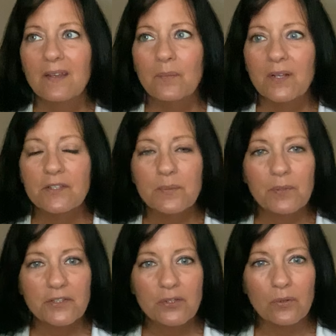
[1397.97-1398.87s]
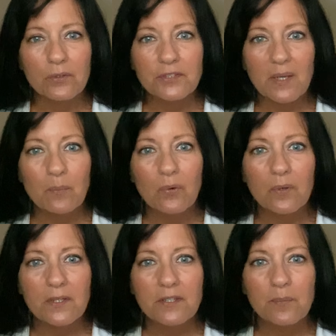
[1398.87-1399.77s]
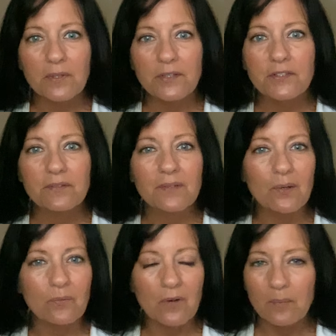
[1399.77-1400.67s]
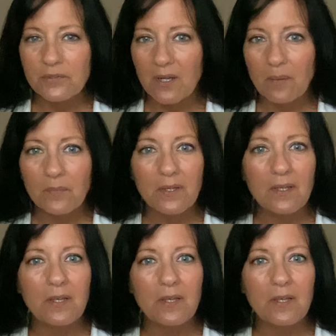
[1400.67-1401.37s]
because he plays girls and boys. He plays, Rob Zombie.